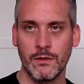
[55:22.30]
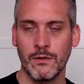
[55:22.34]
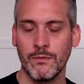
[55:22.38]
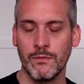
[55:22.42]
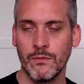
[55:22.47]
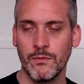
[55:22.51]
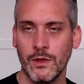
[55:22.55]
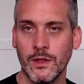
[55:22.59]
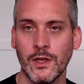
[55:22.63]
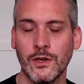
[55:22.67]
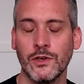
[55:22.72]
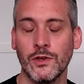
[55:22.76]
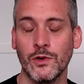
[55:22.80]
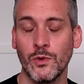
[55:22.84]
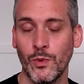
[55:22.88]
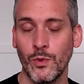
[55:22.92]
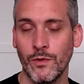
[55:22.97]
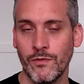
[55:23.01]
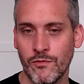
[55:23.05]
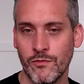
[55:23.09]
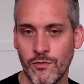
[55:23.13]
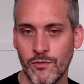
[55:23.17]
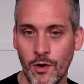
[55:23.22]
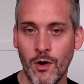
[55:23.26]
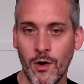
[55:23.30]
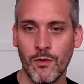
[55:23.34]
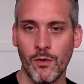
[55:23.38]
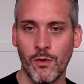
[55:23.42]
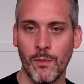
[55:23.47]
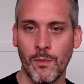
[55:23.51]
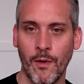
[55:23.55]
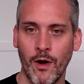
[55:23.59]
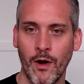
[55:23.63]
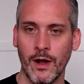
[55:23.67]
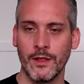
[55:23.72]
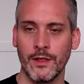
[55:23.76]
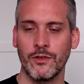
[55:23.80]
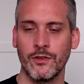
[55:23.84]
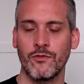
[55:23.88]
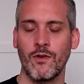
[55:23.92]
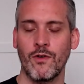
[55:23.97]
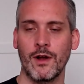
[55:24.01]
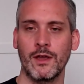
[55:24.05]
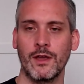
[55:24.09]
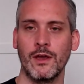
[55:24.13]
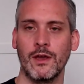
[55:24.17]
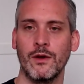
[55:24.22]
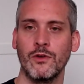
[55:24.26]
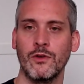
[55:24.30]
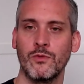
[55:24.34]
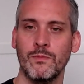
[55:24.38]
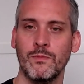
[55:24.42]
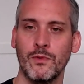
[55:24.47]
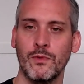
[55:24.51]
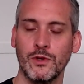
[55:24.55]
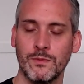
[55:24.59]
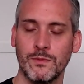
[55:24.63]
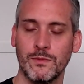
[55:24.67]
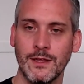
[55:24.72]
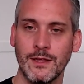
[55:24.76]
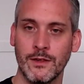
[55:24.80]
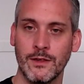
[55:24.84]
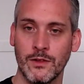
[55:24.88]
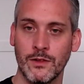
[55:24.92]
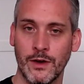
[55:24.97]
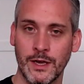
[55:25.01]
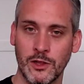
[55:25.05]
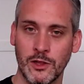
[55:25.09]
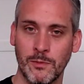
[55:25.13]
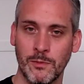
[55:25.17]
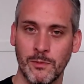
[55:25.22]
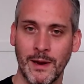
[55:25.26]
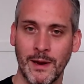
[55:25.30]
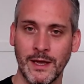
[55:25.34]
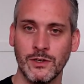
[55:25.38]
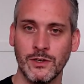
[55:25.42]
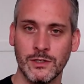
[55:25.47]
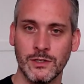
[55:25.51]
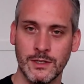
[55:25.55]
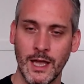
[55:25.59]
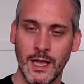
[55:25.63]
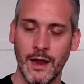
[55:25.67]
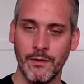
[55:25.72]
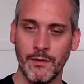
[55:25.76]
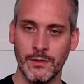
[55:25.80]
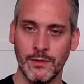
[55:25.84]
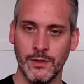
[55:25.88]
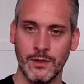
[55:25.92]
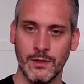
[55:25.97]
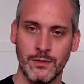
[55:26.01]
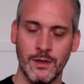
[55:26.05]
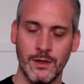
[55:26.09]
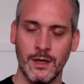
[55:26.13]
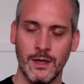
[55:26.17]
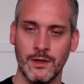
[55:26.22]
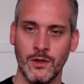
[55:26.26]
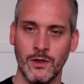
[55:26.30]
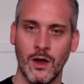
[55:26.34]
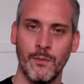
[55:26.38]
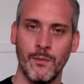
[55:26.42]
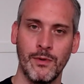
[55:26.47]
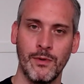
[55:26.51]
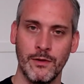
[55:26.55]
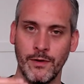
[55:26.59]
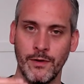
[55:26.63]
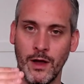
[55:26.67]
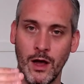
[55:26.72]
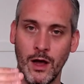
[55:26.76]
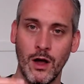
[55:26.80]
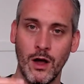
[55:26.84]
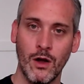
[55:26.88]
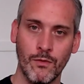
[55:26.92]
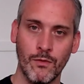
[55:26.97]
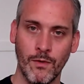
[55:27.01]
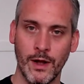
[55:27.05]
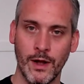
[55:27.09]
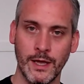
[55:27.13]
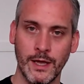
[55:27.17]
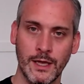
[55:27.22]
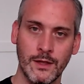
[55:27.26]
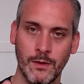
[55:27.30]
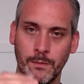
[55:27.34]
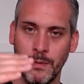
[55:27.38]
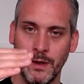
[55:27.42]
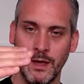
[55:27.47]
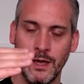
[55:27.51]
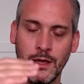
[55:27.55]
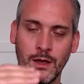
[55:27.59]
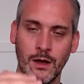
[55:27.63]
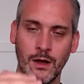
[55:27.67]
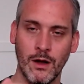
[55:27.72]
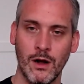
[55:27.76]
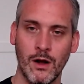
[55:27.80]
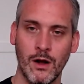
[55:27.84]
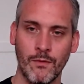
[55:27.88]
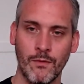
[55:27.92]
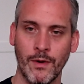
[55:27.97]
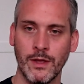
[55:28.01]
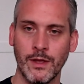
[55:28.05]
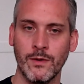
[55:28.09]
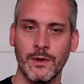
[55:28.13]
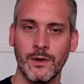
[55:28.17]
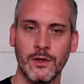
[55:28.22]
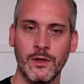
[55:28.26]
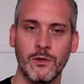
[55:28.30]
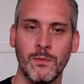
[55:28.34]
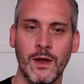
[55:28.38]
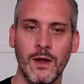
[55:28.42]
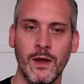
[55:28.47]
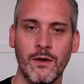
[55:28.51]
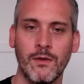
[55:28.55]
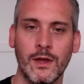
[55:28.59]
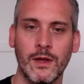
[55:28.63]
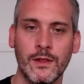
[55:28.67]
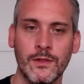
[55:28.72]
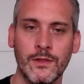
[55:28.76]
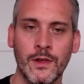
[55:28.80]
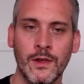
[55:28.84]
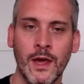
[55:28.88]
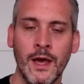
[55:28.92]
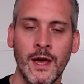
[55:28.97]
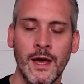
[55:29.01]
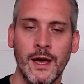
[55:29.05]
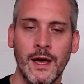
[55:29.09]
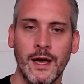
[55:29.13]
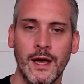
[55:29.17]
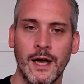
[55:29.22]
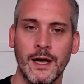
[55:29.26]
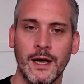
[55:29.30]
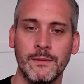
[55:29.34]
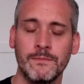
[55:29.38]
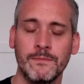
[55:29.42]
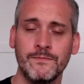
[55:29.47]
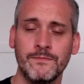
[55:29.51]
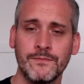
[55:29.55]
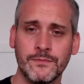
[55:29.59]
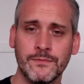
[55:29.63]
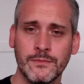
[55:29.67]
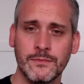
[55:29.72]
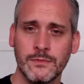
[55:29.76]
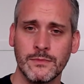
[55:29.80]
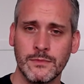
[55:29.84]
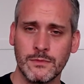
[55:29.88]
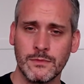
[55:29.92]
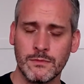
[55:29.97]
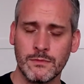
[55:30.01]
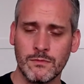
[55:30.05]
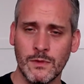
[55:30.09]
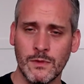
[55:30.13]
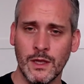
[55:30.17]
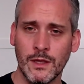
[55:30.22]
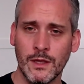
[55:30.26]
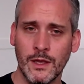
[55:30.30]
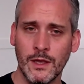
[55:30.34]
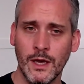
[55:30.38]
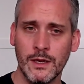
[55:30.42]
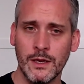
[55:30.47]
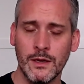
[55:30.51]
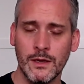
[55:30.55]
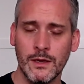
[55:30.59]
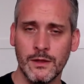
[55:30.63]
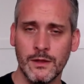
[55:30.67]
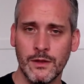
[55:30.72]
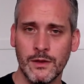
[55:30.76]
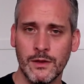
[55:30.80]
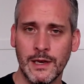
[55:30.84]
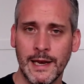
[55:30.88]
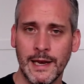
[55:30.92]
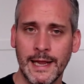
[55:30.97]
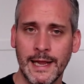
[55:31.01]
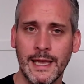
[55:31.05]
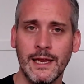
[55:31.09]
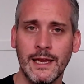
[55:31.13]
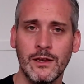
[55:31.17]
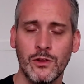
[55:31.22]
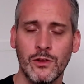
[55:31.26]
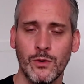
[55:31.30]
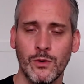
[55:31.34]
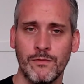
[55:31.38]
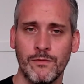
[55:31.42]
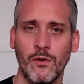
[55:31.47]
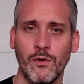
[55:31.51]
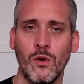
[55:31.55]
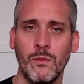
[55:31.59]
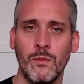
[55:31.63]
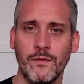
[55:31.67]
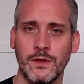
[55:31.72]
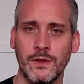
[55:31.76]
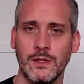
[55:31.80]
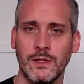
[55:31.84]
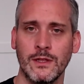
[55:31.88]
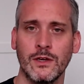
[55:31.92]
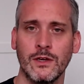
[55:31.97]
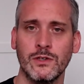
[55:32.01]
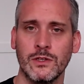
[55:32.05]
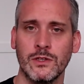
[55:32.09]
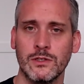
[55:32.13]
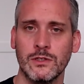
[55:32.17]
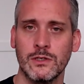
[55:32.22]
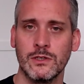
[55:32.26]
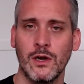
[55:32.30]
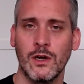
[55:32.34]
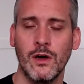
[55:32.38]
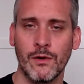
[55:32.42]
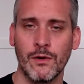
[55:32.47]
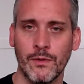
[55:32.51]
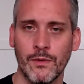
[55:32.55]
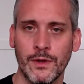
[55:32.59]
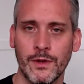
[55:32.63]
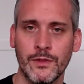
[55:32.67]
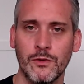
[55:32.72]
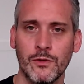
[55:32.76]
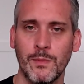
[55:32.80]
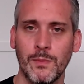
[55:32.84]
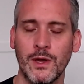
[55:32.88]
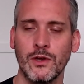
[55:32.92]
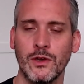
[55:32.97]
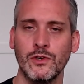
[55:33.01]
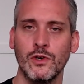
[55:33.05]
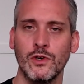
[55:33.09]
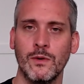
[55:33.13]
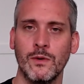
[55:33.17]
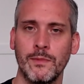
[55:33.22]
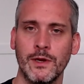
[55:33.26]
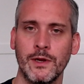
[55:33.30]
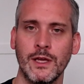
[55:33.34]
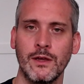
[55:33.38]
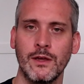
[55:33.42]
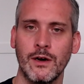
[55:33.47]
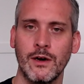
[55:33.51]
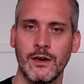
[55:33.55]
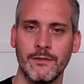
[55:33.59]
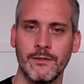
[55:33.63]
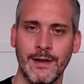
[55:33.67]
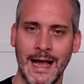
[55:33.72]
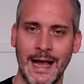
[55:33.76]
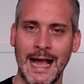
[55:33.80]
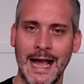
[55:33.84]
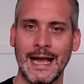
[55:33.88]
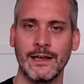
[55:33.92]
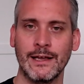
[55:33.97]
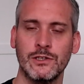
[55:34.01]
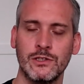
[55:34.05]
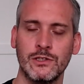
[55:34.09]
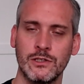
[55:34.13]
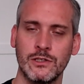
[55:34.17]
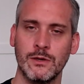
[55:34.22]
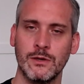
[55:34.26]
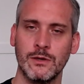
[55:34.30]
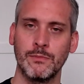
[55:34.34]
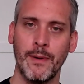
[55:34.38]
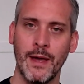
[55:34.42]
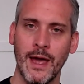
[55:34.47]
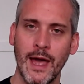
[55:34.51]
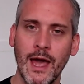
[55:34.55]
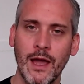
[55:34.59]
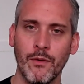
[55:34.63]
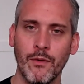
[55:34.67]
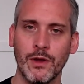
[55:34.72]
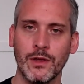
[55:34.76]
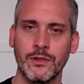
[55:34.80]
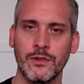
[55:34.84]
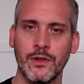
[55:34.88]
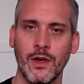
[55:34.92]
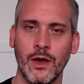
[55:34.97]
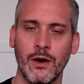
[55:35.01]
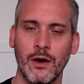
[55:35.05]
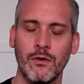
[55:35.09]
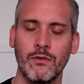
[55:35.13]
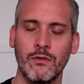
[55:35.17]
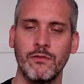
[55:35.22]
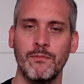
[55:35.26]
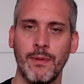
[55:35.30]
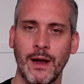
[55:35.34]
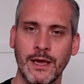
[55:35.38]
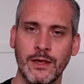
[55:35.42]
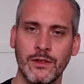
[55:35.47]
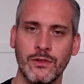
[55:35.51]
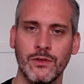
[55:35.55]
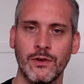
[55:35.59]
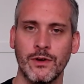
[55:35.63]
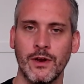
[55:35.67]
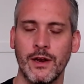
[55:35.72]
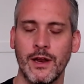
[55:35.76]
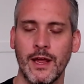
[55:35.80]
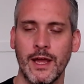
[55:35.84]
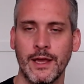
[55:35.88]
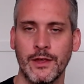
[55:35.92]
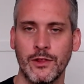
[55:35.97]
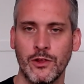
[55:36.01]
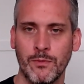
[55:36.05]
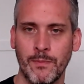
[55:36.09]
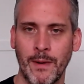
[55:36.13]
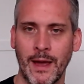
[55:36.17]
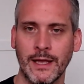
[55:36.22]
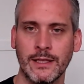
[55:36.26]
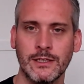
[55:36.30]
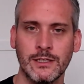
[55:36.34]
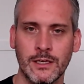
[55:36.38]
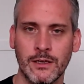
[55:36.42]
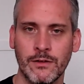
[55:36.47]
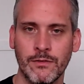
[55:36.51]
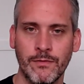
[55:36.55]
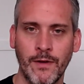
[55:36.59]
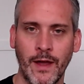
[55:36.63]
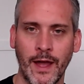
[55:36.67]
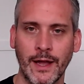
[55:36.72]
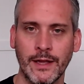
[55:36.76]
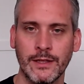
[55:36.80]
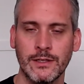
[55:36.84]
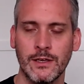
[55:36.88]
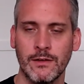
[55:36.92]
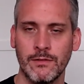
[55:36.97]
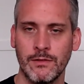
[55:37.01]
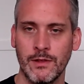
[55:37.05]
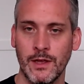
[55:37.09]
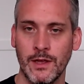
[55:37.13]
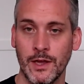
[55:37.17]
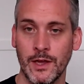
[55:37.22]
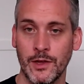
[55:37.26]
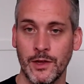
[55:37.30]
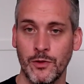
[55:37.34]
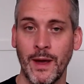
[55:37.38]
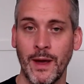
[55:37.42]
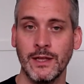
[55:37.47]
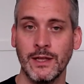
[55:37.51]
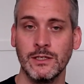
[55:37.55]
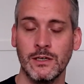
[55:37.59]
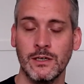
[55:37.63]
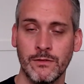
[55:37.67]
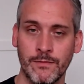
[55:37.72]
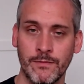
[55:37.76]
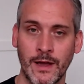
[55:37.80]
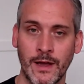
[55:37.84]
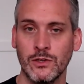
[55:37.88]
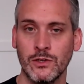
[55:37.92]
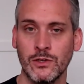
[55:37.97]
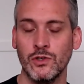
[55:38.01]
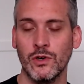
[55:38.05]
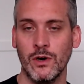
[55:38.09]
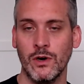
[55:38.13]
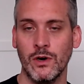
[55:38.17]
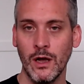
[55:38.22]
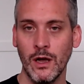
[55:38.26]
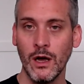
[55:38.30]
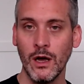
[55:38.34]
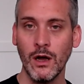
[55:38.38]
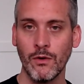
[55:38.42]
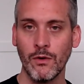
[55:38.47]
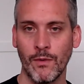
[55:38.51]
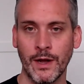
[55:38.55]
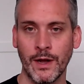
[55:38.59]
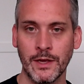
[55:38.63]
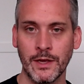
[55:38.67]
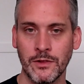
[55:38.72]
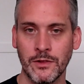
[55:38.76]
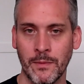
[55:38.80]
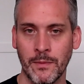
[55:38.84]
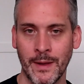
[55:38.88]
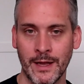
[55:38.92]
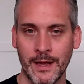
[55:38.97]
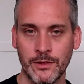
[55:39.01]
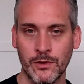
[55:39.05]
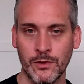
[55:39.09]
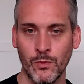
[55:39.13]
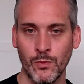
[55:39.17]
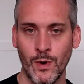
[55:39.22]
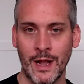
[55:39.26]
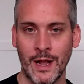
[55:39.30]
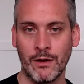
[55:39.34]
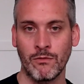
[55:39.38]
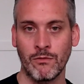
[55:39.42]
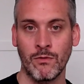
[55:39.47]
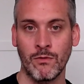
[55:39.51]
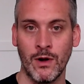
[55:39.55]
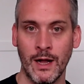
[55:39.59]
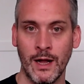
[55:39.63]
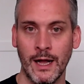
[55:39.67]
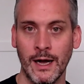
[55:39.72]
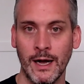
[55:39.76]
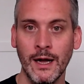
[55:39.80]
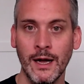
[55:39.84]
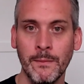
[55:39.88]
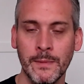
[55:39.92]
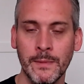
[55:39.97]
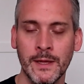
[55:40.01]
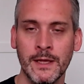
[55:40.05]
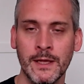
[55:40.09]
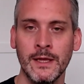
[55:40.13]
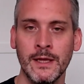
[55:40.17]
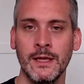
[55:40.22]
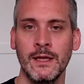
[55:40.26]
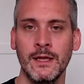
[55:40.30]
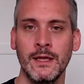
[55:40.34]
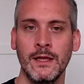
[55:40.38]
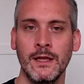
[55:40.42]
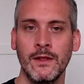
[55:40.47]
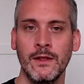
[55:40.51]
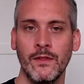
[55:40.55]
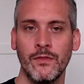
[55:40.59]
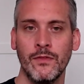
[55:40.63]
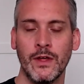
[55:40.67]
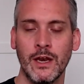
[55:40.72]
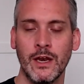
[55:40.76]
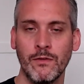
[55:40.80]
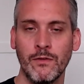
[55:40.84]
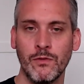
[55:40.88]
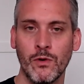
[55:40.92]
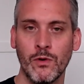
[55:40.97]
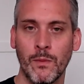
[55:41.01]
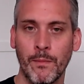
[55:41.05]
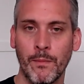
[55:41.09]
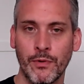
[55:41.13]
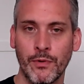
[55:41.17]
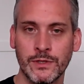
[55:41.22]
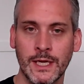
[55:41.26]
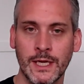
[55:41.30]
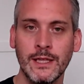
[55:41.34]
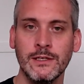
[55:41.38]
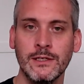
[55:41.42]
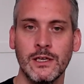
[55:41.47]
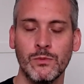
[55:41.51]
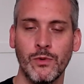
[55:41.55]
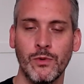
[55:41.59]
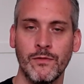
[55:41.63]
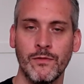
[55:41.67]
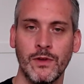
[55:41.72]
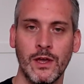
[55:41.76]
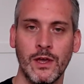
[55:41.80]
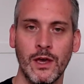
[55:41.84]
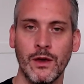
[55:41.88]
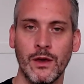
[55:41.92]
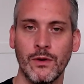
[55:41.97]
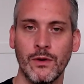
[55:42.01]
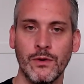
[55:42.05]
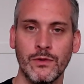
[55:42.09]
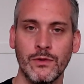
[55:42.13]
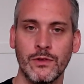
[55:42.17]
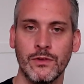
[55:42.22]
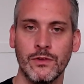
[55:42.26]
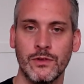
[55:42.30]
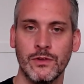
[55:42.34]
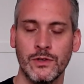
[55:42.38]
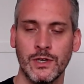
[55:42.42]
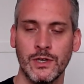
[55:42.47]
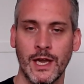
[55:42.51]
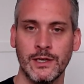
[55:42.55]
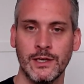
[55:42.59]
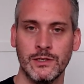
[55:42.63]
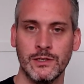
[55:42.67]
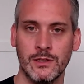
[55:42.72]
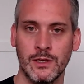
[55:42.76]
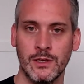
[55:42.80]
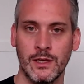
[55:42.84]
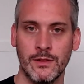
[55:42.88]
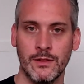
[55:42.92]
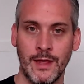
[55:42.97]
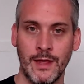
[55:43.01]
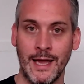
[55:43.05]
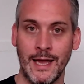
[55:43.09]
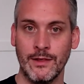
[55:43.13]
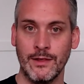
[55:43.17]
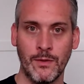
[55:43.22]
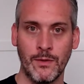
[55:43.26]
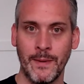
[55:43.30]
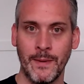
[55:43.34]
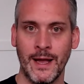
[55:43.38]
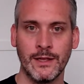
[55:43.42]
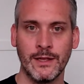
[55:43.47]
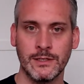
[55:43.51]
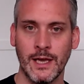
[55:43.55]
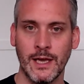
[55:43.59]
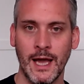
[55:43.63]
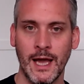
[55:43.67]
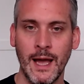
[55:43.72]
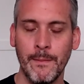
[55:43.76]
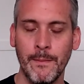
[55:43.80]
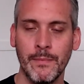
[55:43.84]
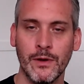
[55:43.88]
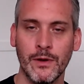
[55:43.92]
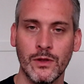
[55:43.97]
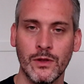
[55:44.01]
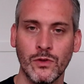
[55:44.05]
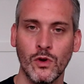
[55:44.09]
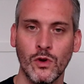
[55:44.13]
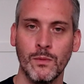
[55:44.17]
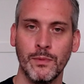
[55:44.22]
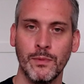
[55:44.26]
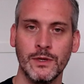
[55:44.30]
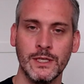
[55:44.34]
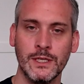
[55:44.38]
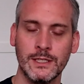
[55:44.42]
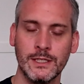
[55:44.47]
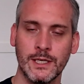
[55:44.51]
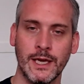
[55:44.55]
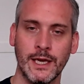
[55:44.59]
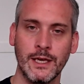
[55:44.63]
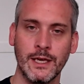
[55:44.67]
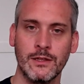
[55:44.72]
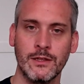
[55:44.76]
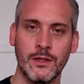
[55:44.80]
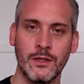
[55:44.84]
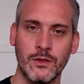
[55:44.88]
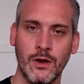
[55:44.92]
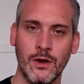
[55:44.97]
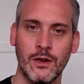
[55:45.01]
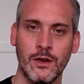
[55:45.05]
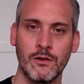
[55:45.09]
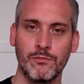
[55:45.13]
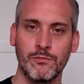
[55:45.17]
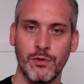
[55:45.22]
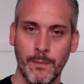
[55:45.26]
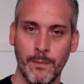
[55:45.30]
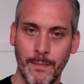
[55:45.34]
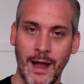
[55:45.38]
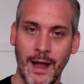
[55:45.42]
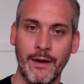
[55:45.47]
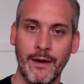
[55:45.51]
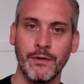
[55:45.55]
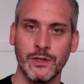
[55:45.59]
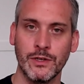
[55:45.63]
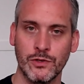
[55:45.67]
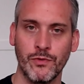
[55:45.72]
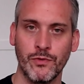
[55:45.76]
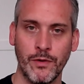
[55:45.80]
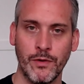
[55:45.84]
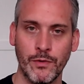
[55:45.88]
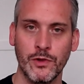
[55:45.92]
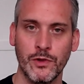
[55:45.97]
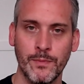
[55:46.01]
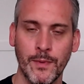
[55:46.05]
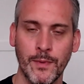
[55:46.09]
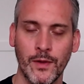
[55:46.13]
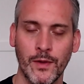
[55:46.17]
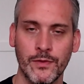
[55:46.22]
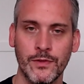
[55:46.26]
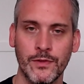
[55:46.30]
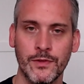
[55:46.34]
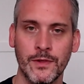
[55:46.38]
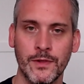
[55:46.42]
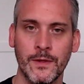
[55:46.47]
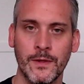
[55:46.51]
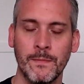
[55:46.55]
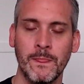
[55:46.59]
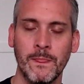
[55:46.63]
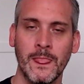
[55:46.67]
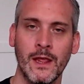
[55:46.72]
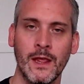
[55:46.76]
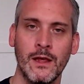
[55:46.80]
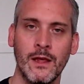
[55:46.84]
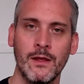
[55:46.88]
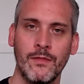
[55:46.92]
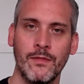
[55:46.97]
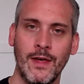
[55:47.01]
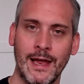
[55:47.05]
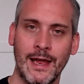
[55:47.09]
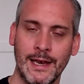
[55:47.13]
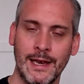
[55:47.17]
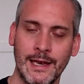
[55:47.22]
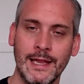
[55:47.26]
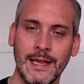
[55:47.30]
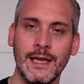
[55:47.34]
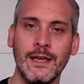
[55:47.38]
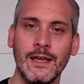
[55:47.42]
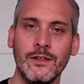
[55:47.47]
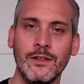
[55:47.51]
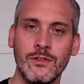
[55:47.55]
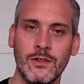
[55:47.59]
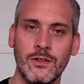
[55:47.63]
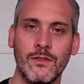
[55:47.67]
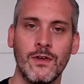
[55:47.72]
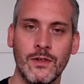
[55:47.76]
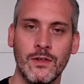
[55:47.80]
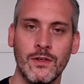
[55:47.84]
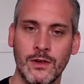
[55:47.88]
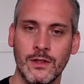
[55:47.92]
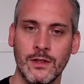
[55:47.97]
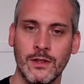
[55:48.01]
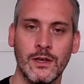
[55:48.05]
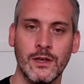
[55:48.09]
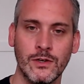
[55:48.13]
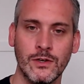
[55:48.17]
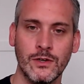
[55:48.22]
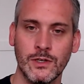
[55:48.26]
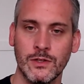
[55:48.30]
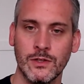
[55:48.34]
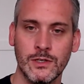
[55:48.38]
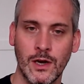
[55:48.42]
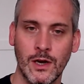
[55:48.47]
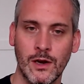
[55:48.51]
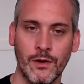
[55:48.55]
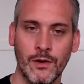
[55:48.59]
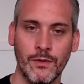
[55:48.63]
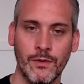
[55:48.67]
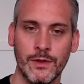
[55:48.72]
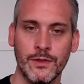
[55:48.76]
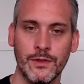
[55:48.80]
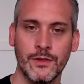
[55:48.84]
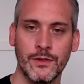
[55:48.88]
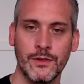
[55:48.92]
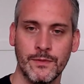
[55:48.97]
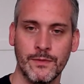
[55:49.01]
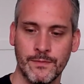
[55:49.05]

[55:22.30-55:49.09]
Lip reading: Conditioned withdrawal prior to drug use, which means, as I explained just now in the example of heart rate and the peak heart rate you experience, can lead to a form of conditioned tolerance because your body kind of acts to prepare itself based on an expected effect. If the expected effect is your heart rate's about to whack right up, then if you're presented with cues that suggest that that's about to happen, your body takes this kind of preparatory response that leads to this conditioned tolerance.